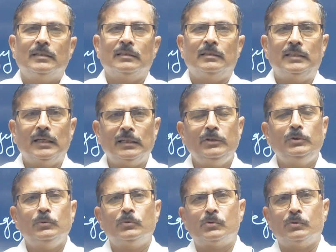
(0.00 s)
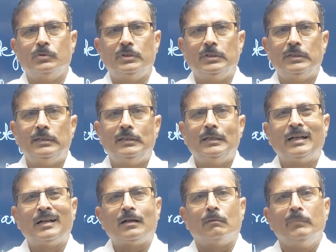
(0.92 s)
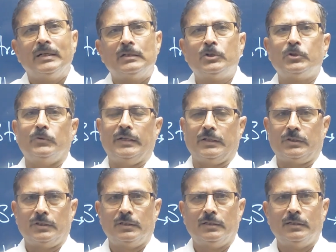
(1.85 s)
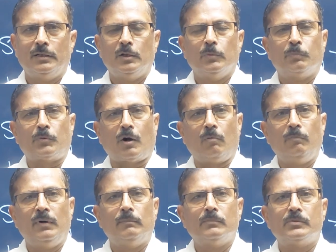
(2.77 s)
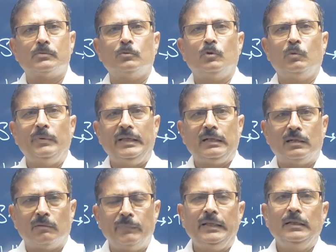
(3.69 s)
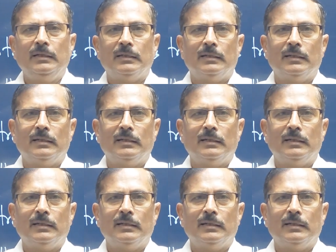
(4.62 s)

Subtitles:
then you should commit to it. Problems would be coming,